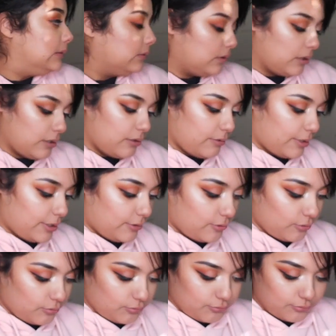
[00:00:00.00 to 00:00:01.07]
Okay,
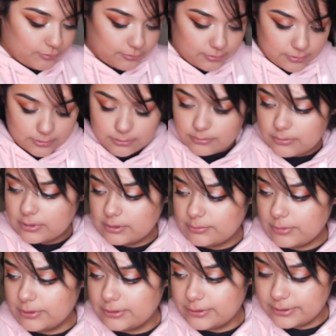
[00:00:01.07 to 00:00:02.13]
cool.
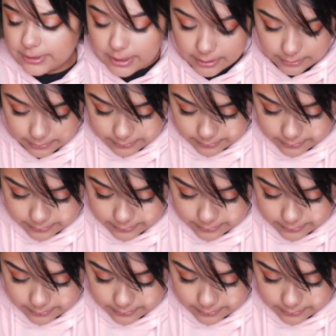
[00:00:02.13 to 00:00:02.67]
That's sick.